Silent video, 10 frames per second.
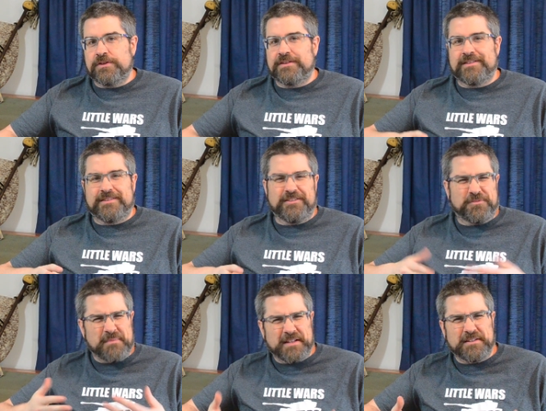to the
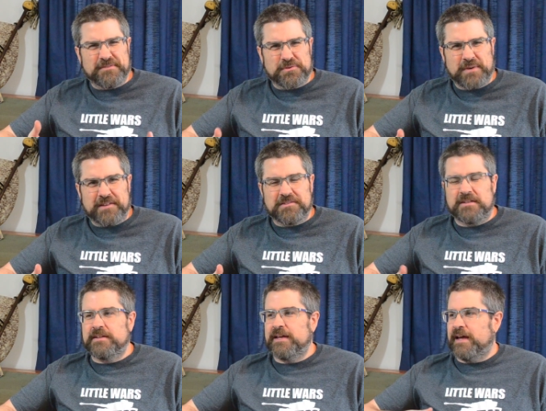smell of the
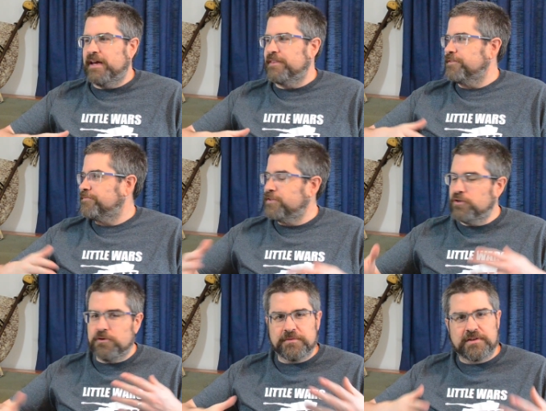resin and the
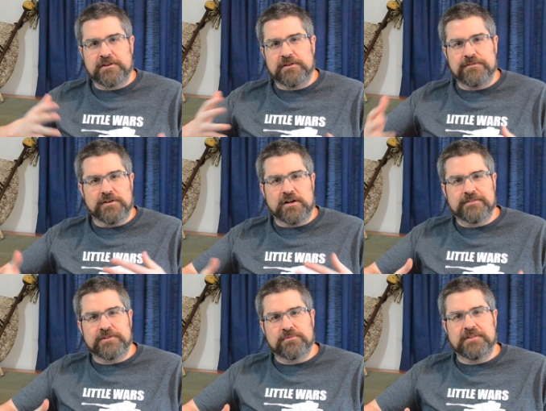fumes that are
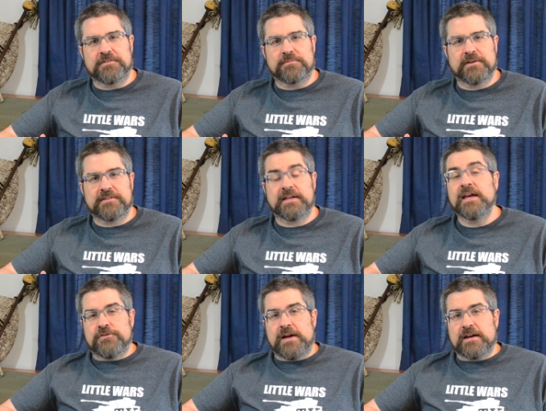involved in resin printing,
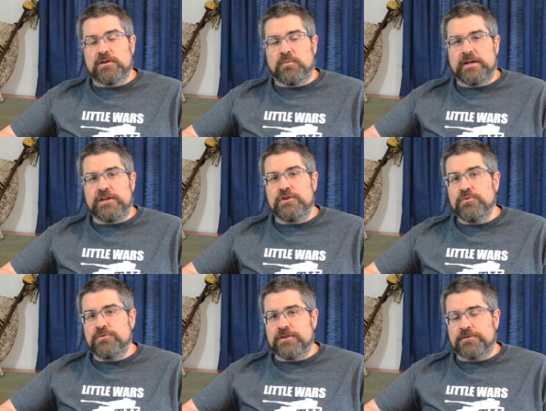you're not going to want to
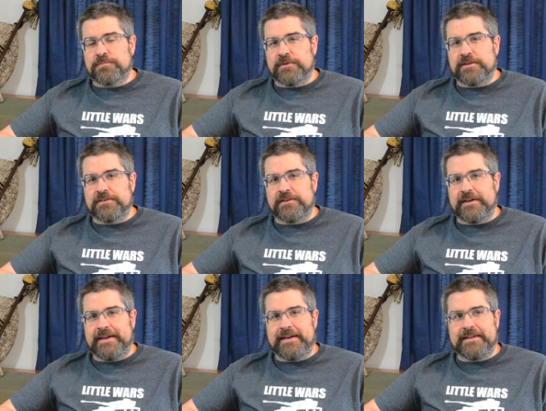use this
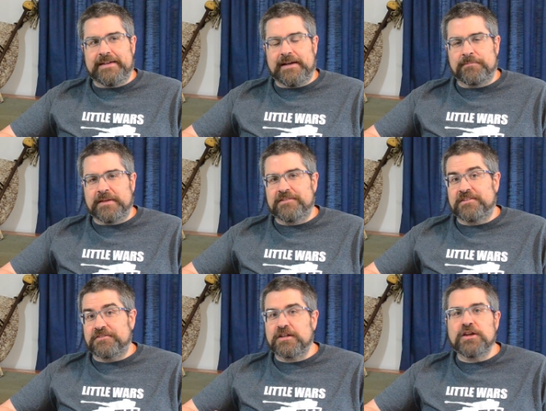printer in a
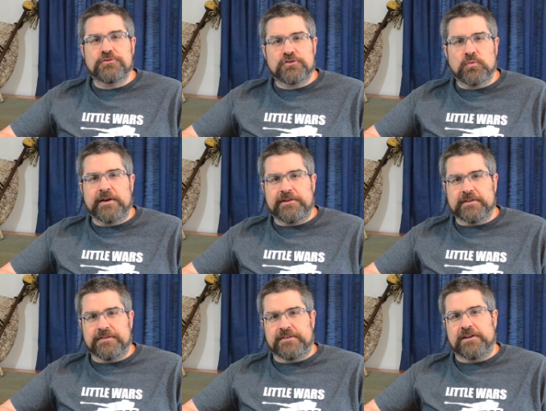place that's close to where
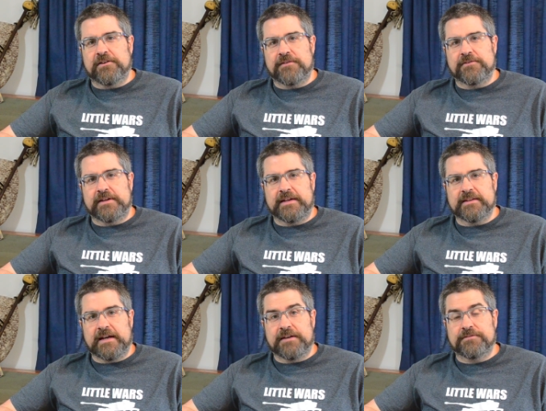you're living your everyday
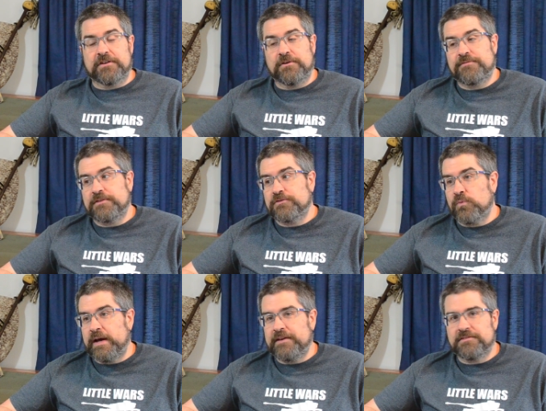life. So if it's
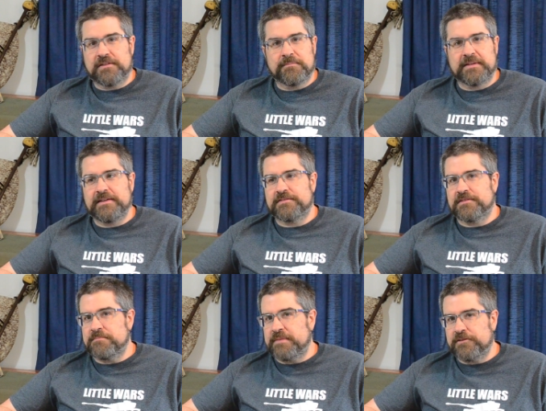away someplace
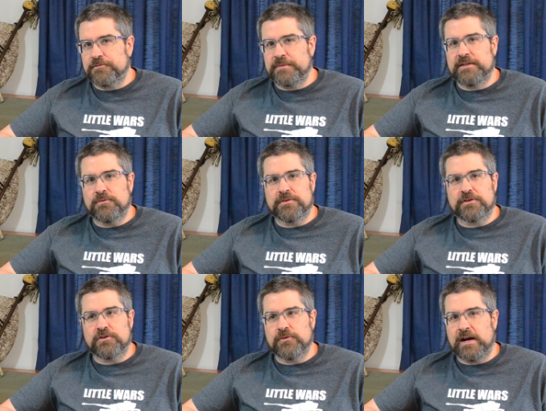in the basement or
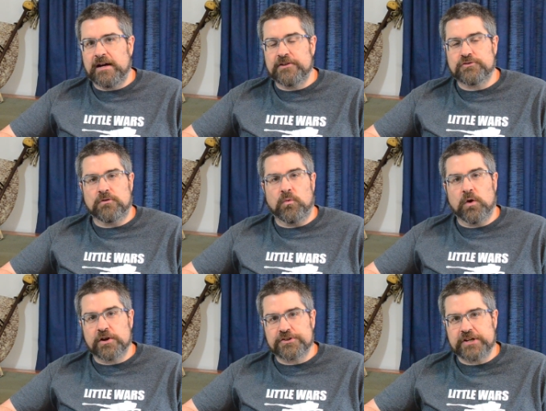the garage or a
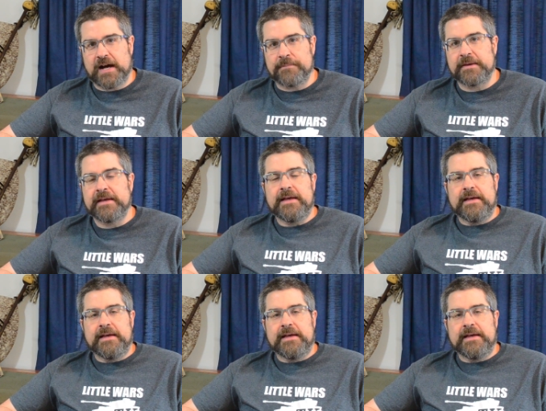workshop,